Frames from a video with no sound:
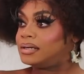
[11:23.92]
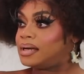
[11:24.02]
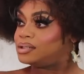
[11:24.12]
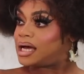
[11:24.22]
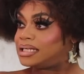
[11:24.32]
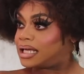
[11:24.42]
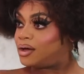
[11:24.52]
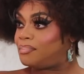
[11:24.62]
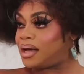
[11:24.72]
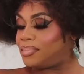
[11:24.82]
Sometimes you gotta take a
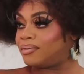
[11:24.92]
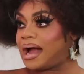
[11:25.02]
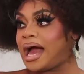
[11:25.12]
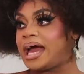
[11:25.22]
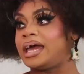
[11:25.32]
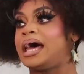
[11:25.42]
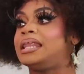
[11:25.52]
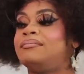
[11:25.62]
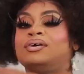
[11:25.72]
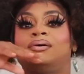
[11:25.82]
little bumpy ride. I
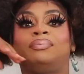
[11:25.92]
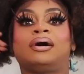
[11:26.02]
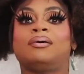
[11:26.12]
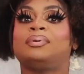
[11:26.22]
love a good bump.